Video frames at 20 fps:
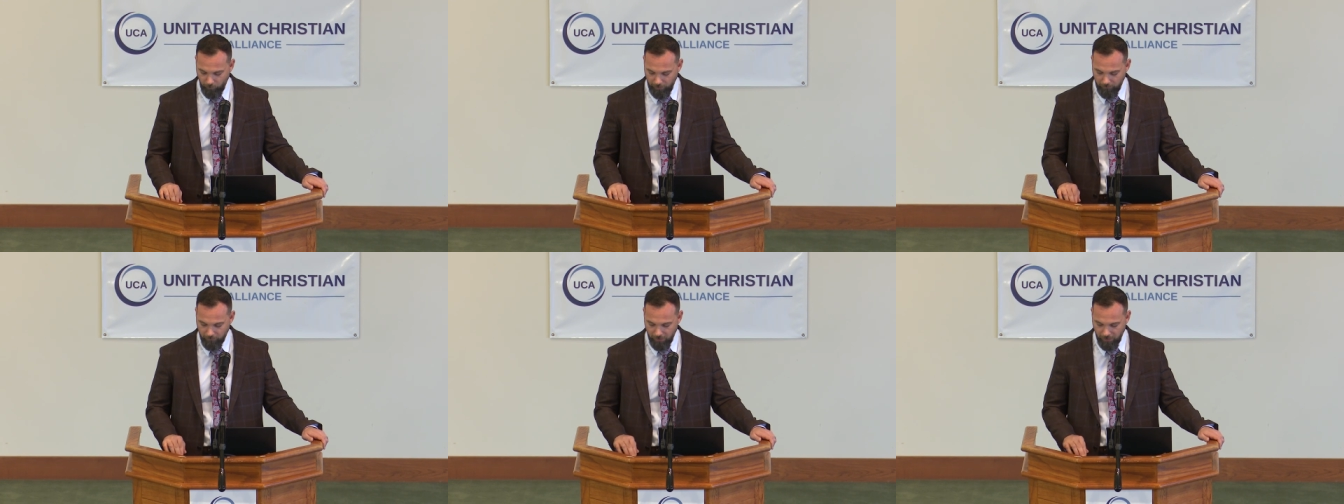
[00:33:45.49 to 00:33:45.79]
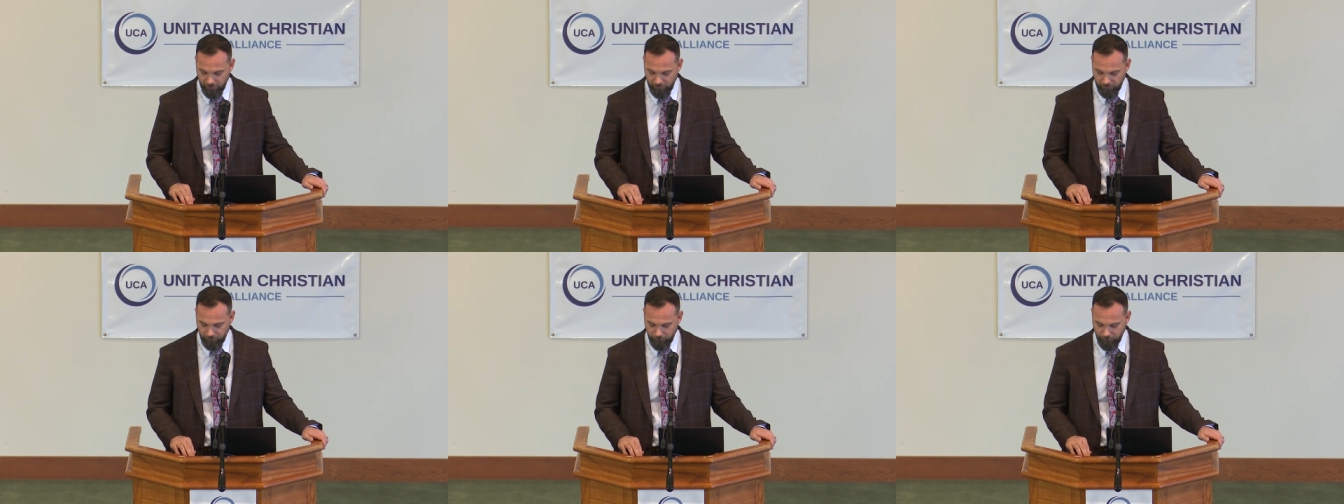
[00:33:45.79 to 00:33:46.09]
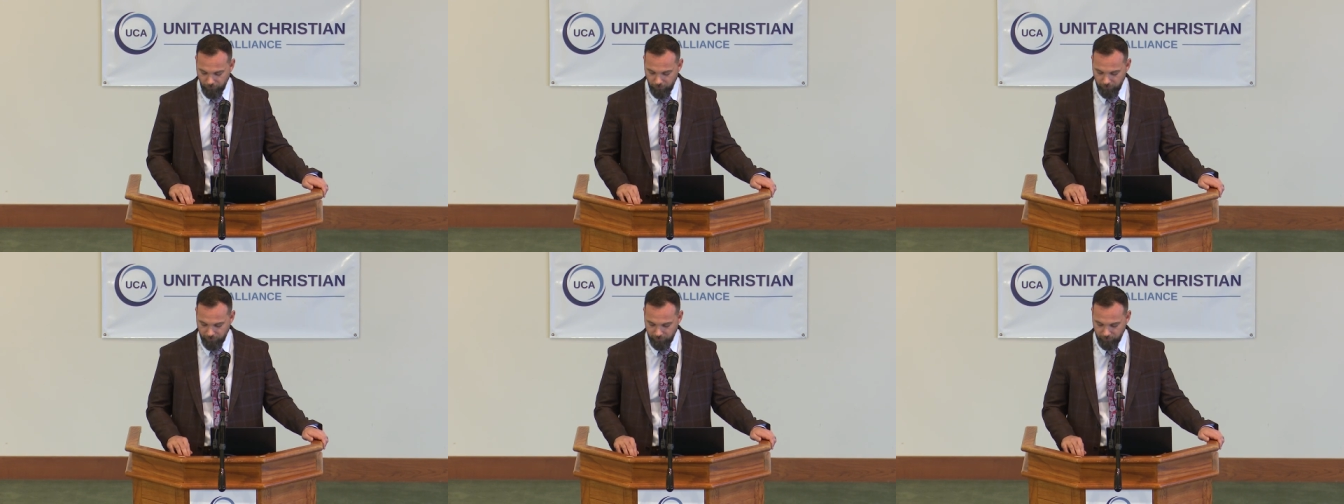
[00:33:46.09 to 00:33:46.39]
we must
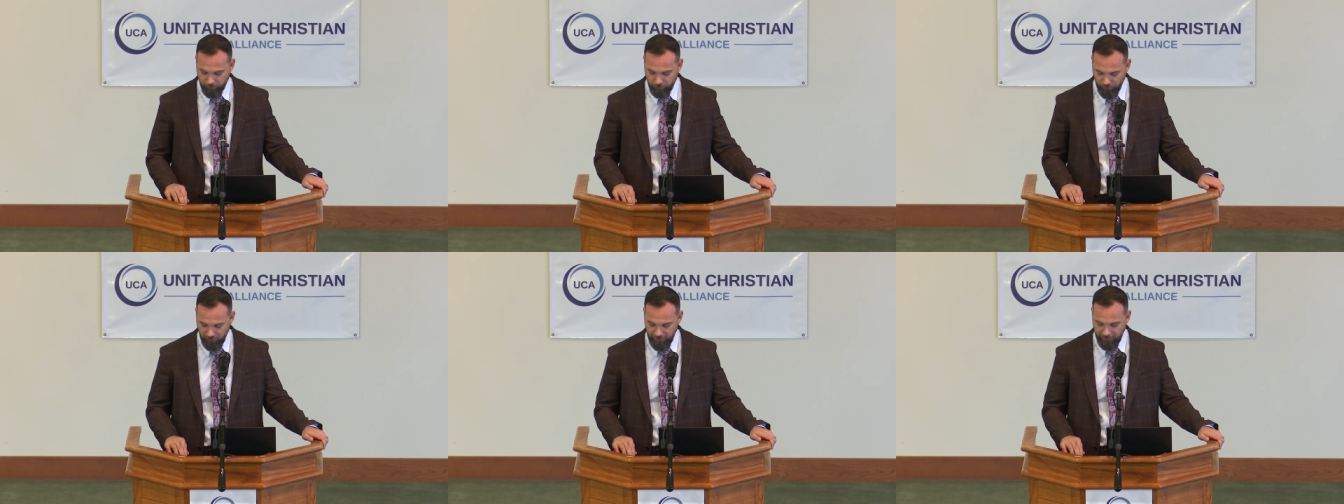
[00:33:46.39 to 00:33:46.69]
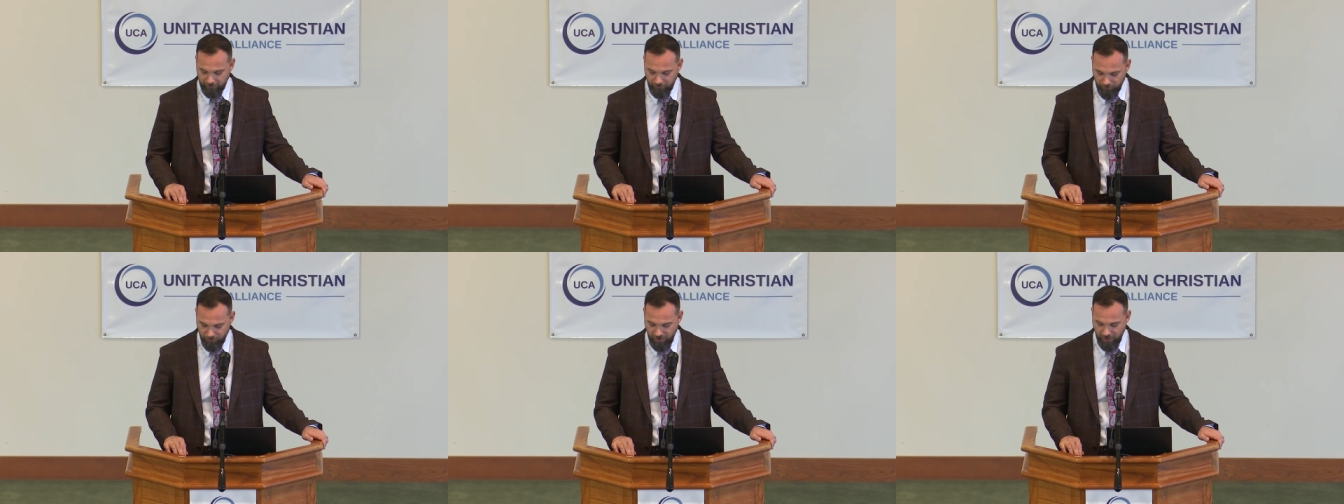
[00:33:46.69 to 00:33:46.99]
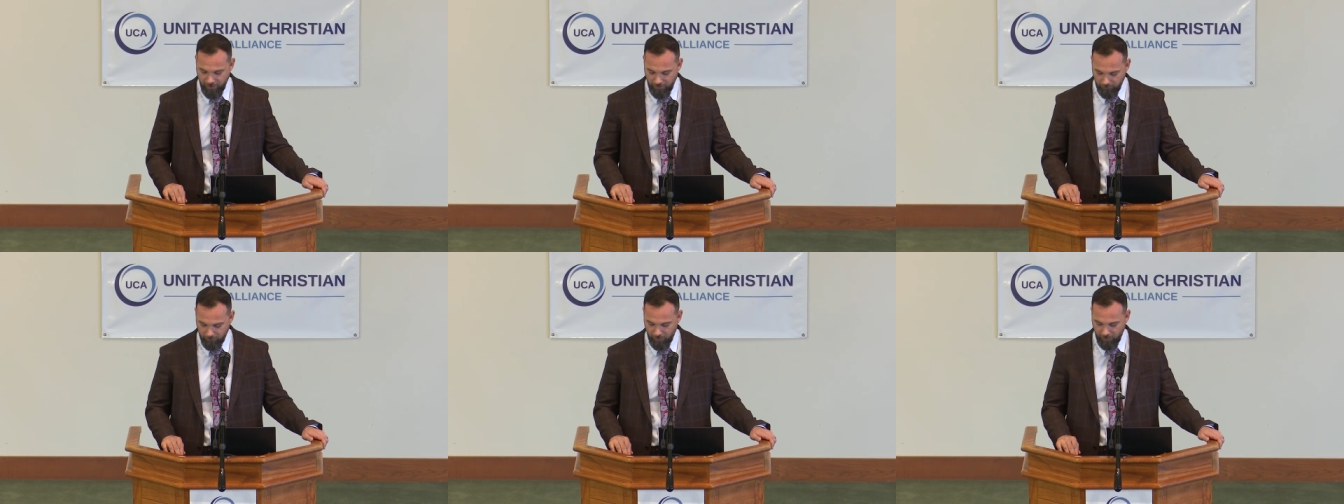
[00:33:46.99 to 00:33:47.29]
first bring
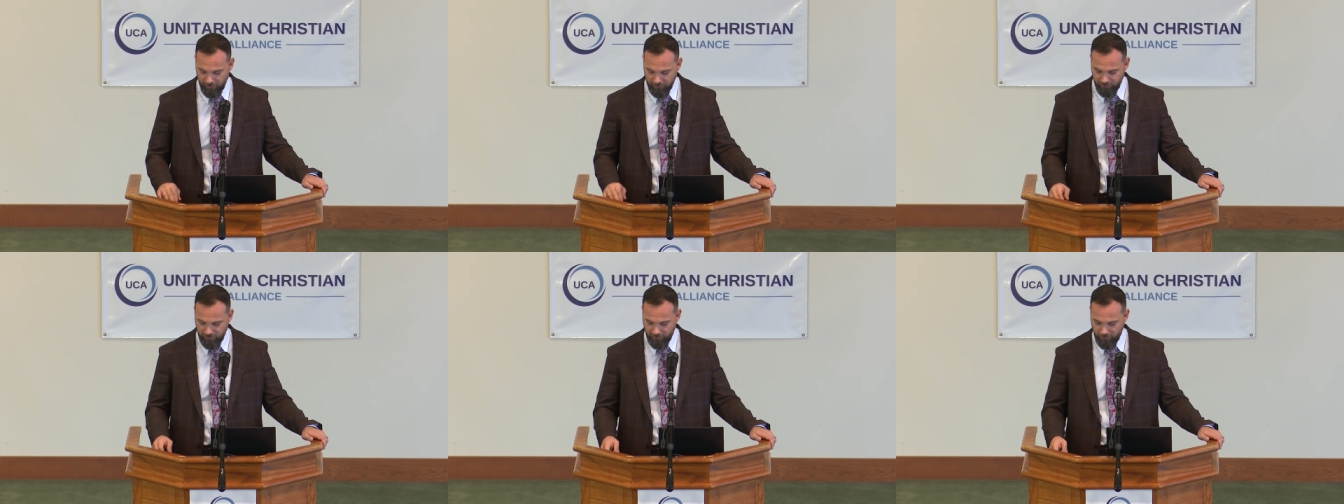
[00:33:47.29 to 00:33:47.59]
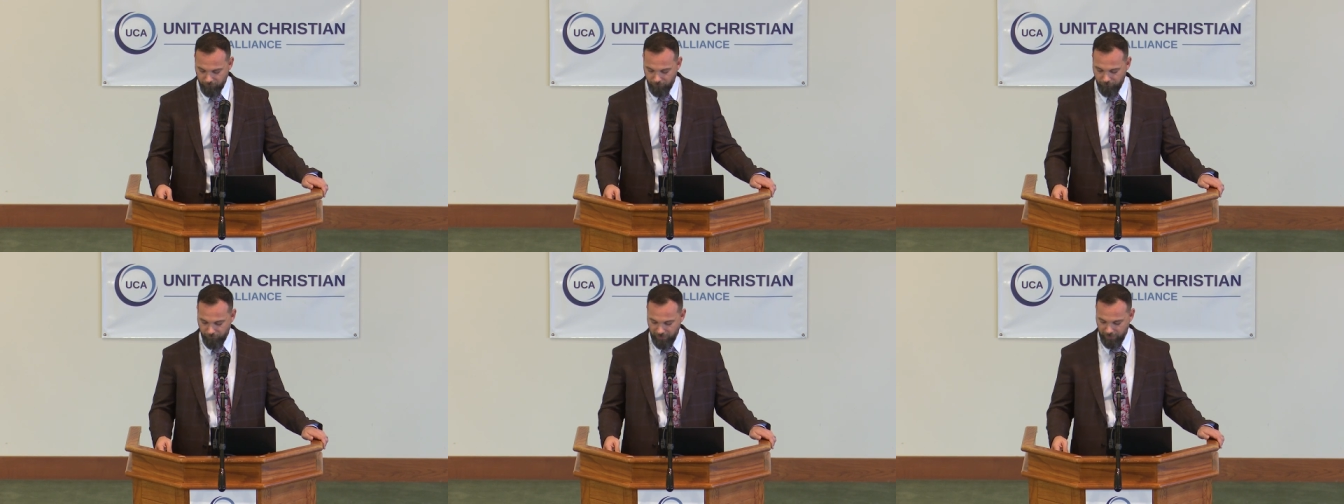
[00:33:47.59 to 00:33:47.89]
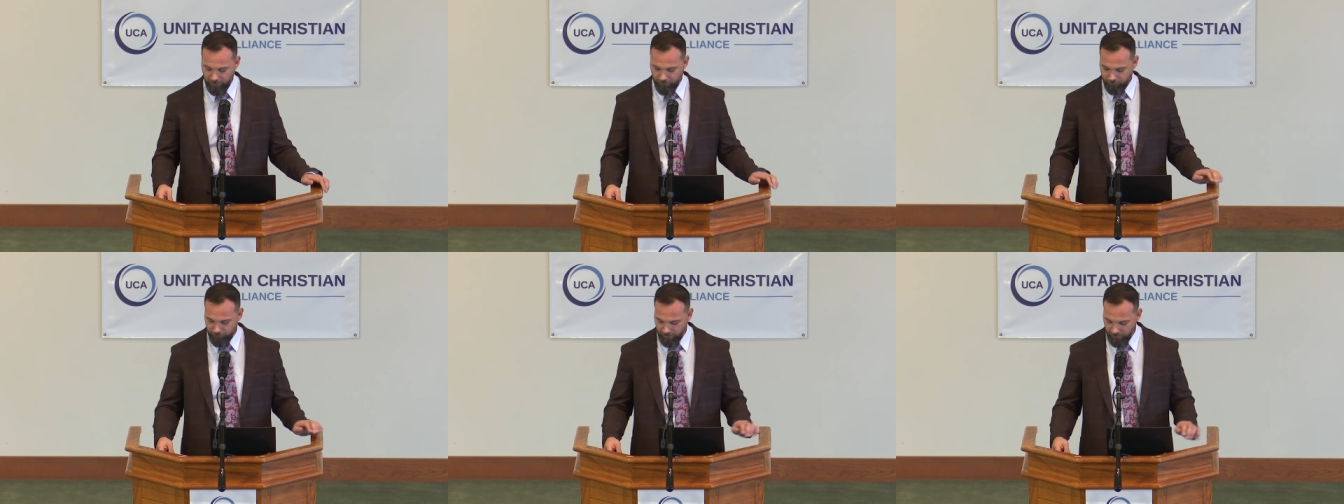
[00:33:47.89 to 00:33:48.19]
them unto the
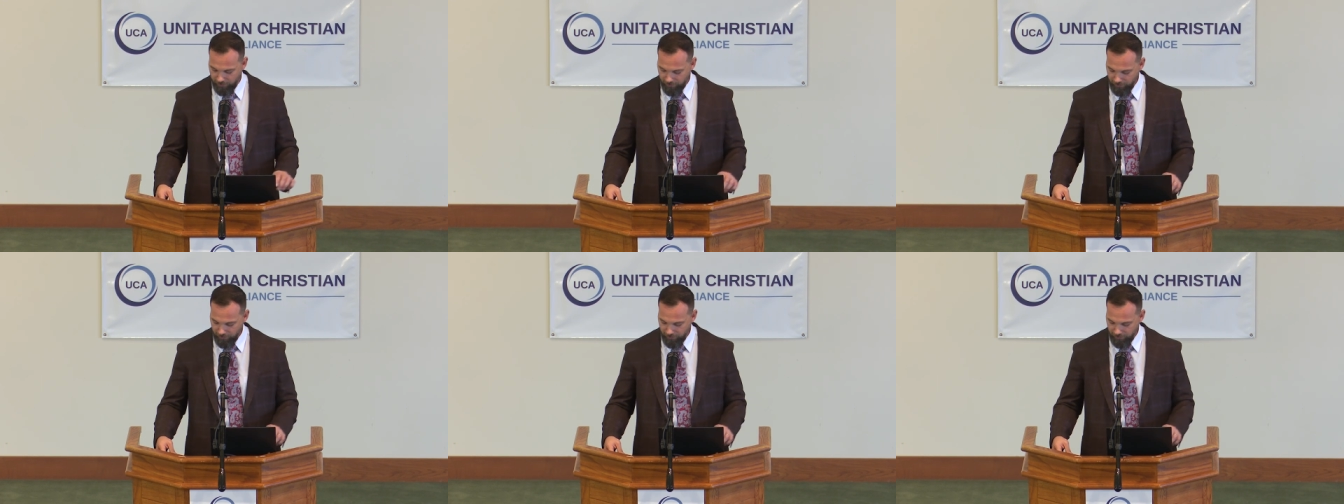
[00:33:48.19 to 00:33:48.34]
faith,